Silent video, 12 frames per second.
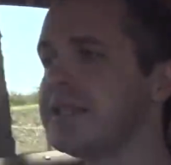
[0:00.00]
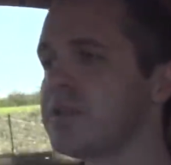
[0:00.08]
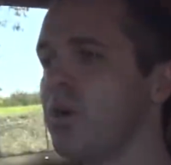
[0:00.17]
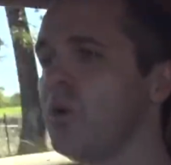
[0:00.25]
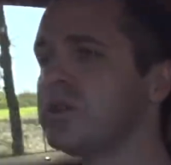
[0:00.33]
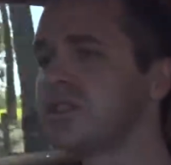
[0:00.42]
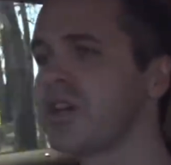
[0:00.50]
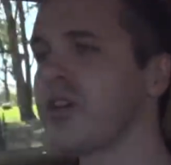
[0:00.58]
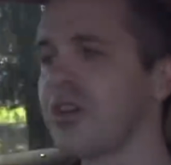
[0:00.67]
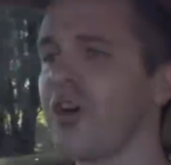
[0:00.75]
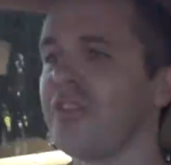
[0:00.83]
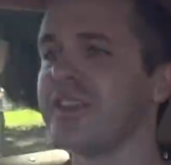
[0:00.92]
it's
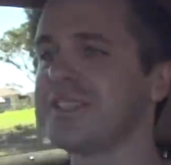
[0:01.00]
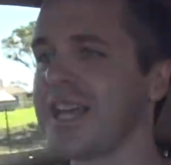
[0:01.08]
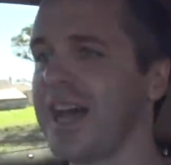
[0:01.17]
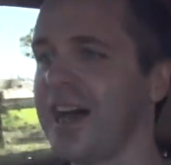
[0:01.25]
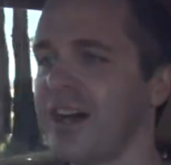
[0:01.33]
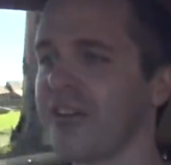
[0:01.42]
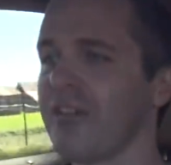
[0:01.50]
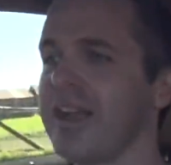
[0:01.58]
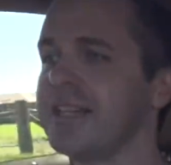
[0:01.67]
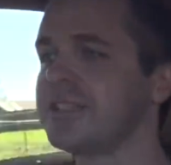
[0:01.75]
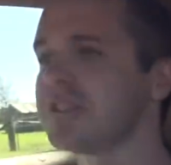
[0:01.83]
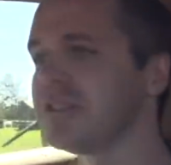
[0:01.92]
also got this harder
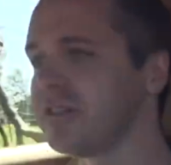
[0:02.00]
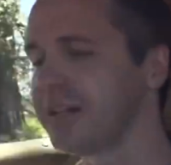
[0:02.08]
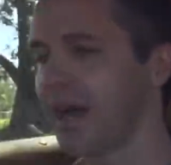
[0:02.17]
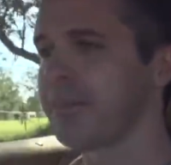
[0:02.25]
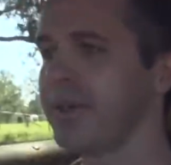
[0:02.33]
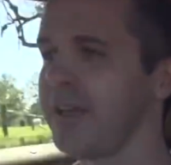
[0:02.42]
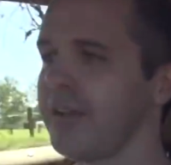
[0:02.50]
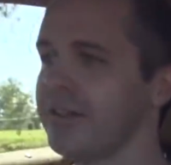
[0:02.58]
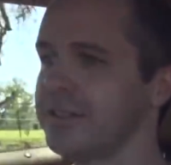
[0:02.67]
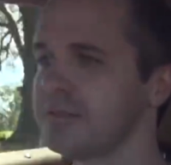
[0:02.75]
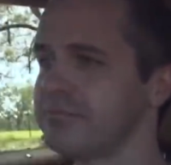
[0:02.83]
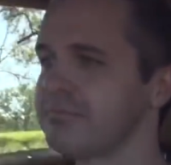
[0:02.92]
edge to it up here
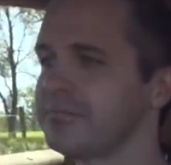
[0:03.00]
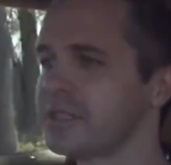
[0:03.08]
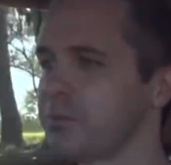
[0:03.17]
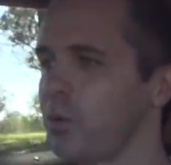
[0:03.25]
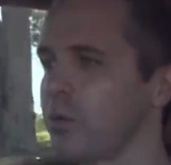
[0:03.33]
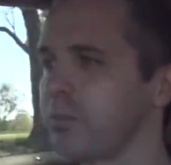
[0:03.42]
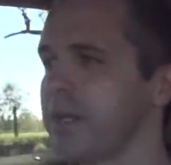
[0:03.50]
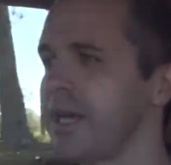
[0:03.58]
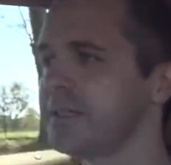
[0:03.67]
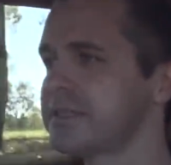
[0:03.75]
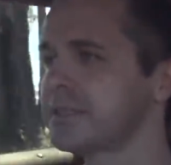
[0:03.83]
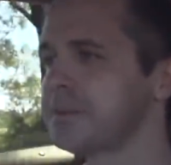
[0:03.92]
in Sport
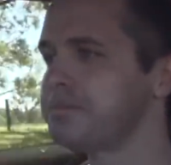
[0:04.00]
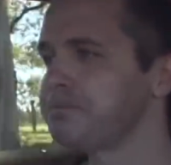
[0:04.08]
Plus,